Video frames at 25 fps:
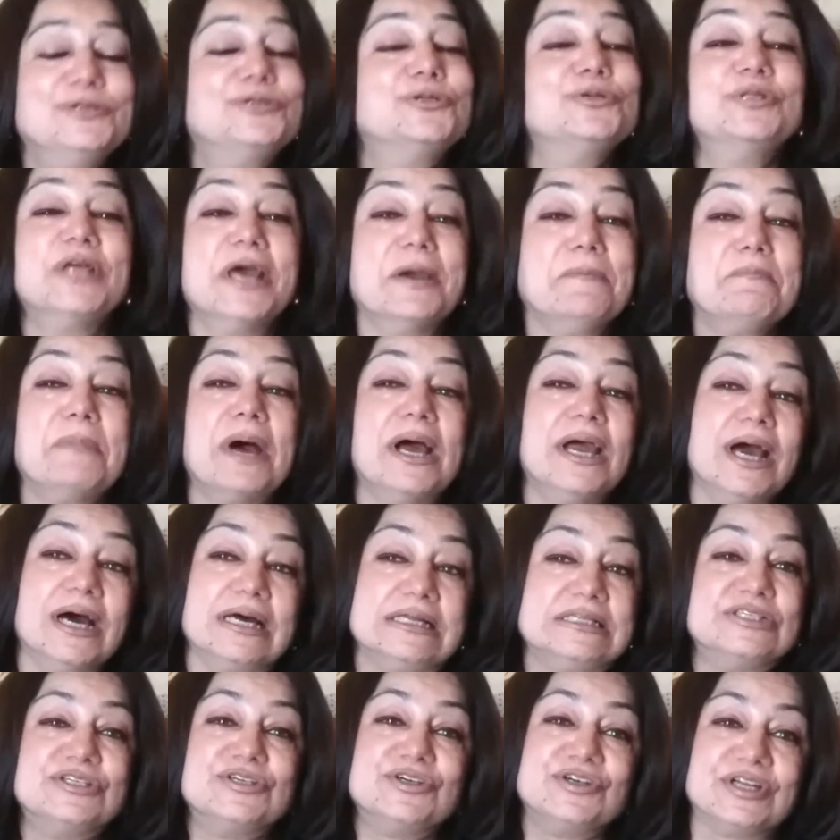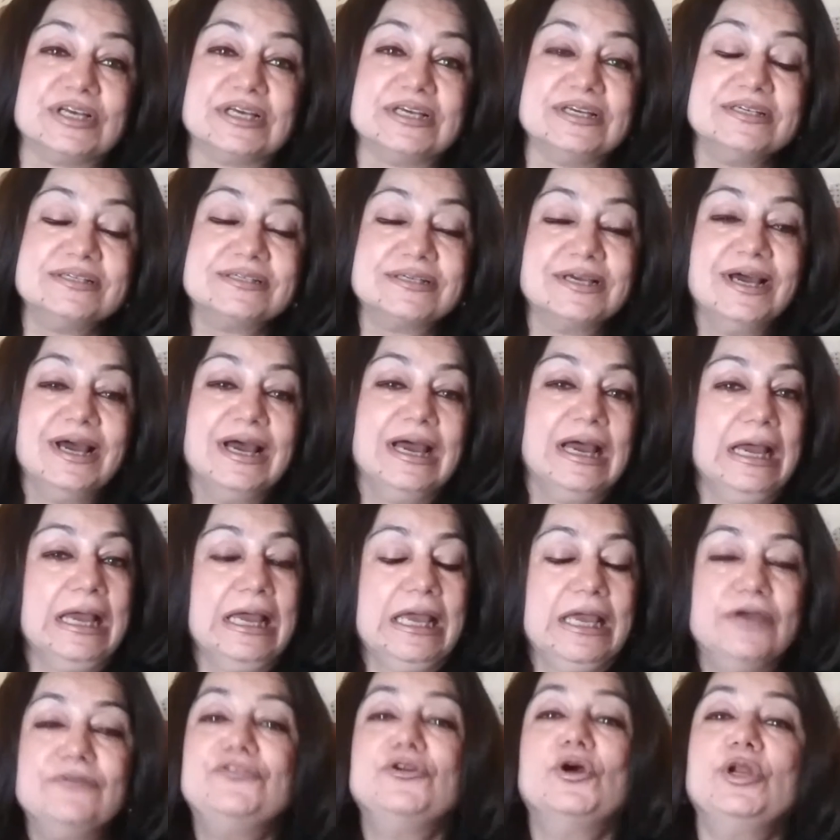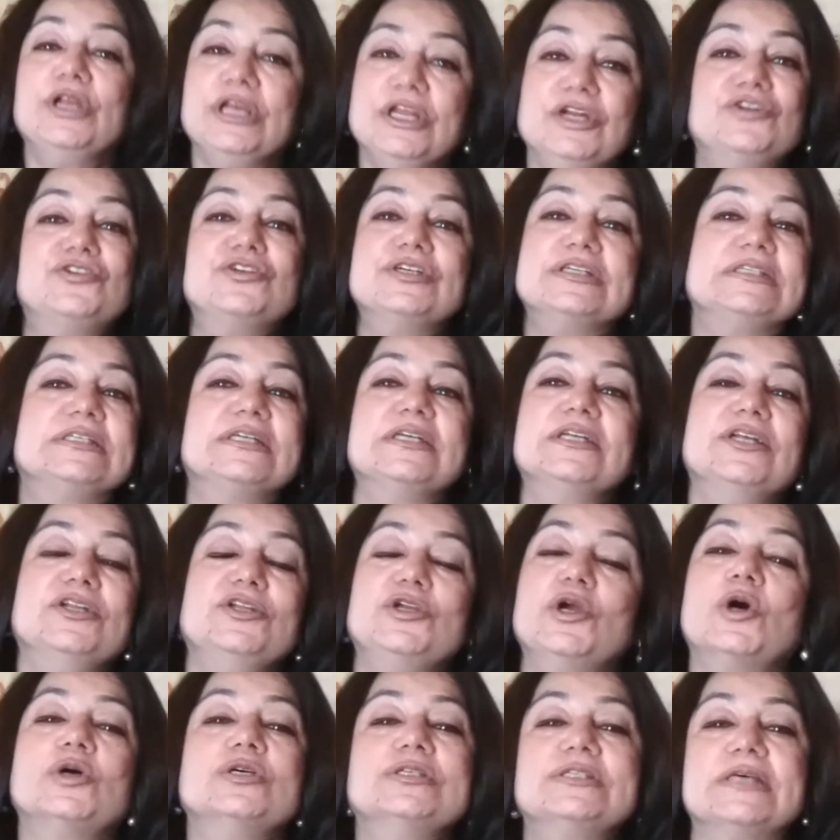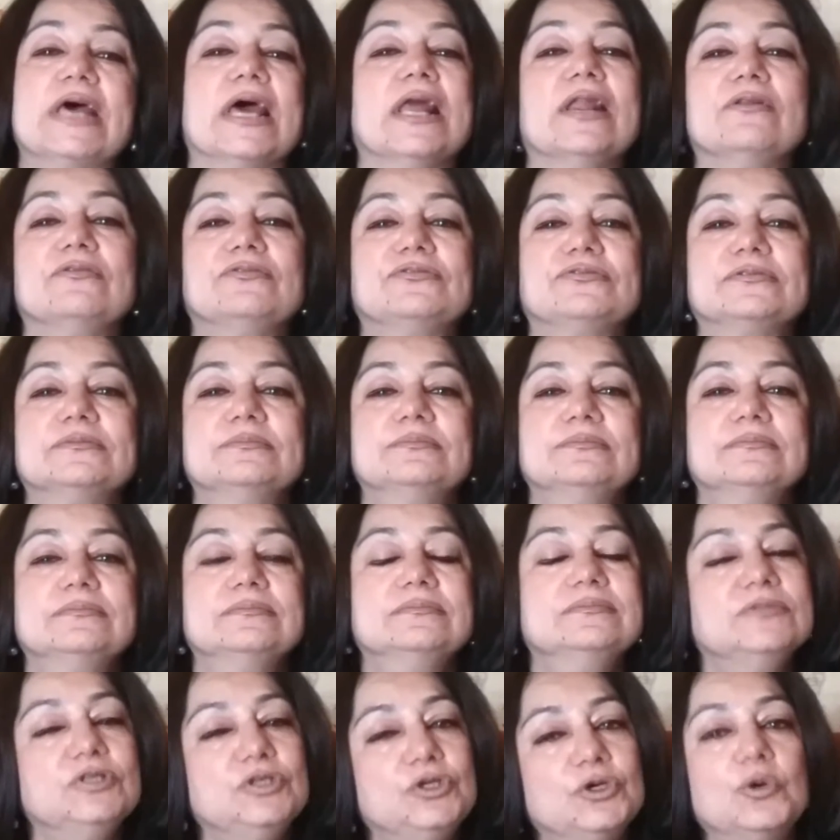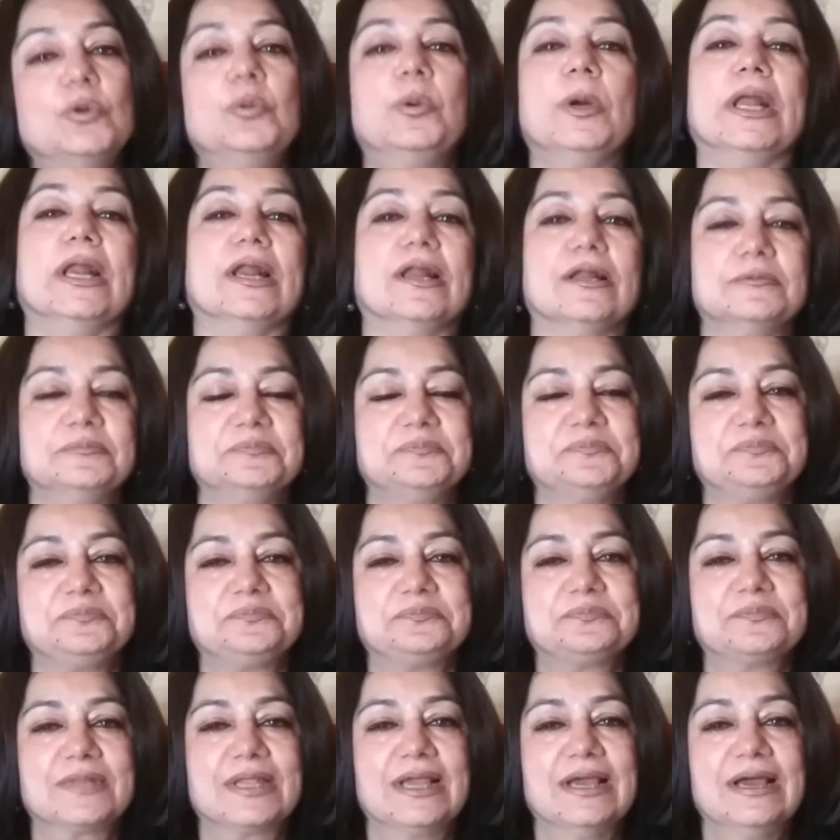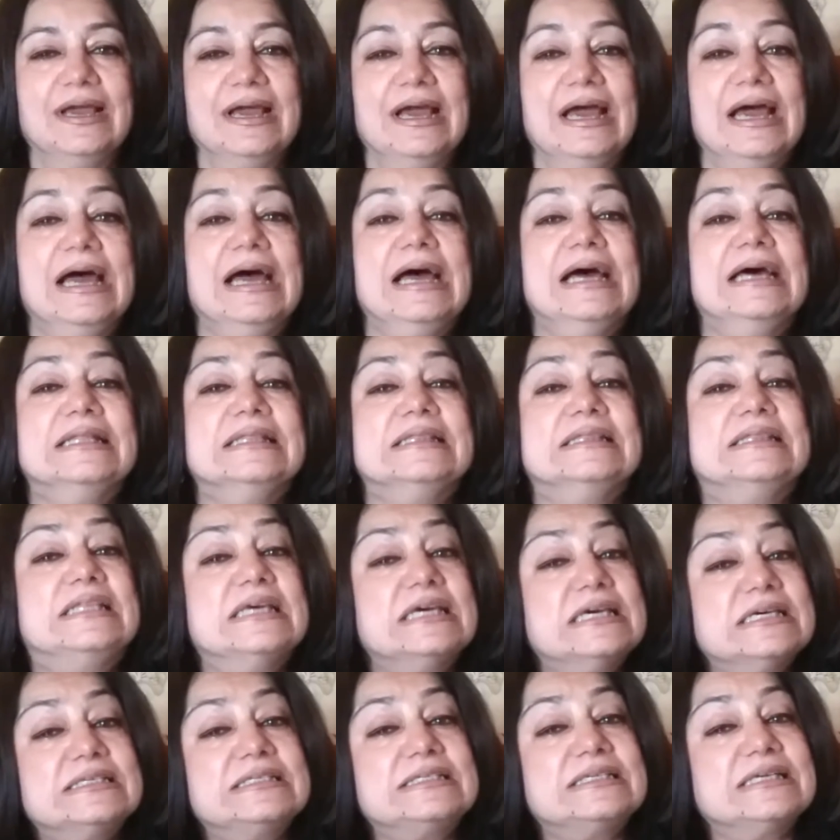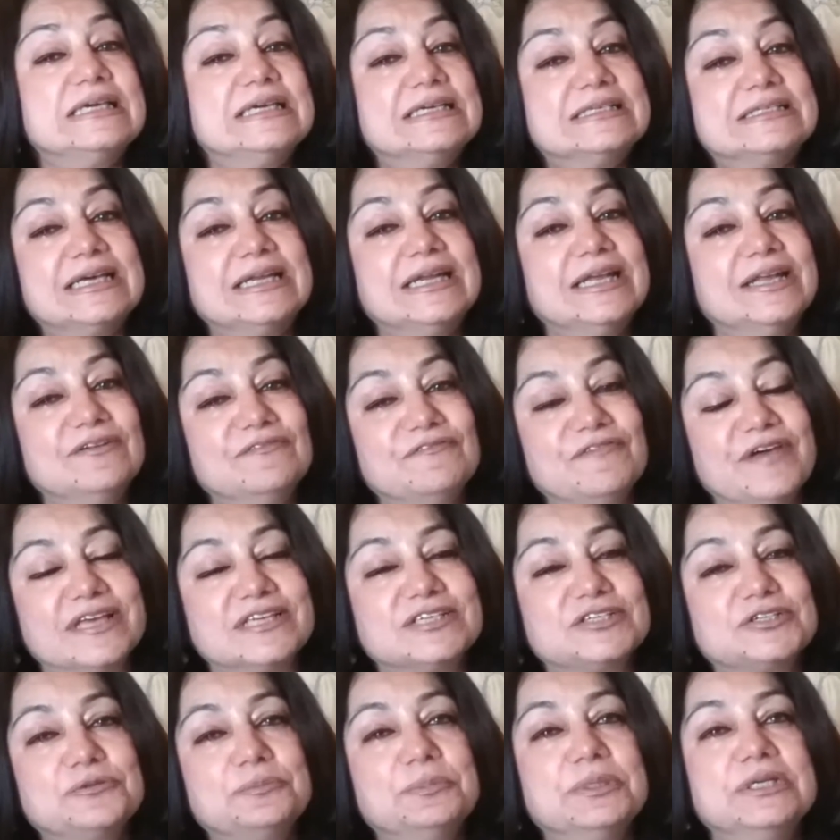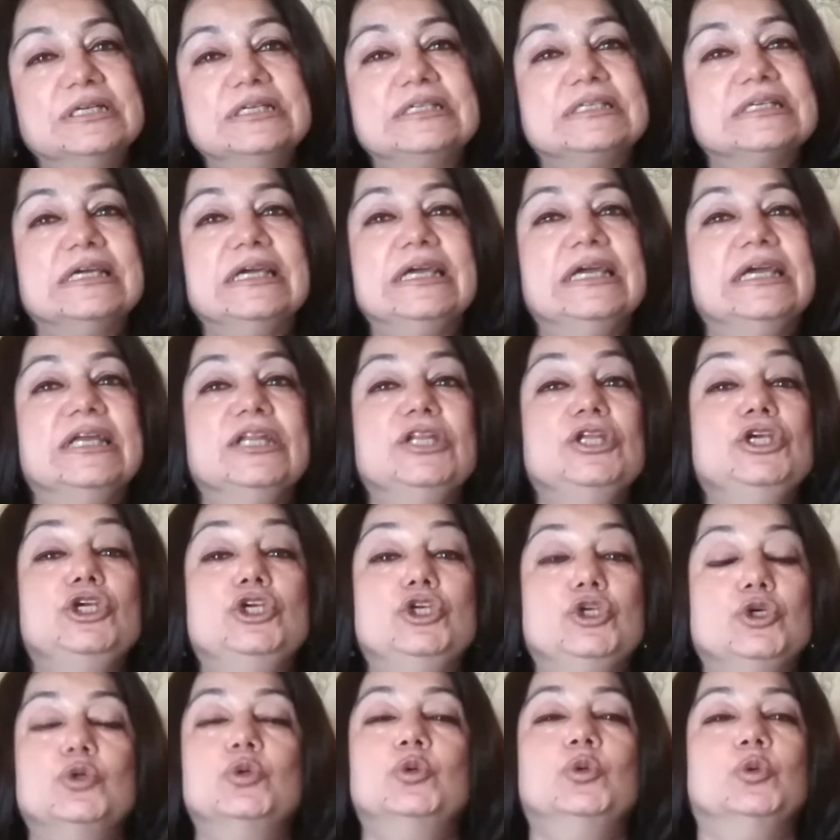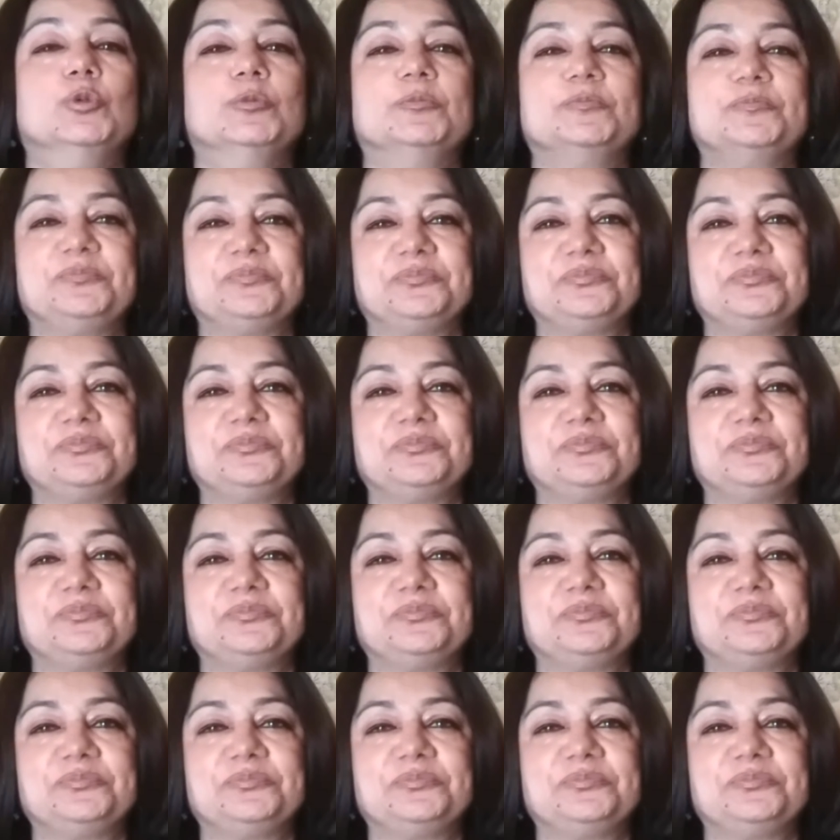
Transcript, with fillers: To them, my answer is, if you're interested in yourself, you will. This is an investment in you.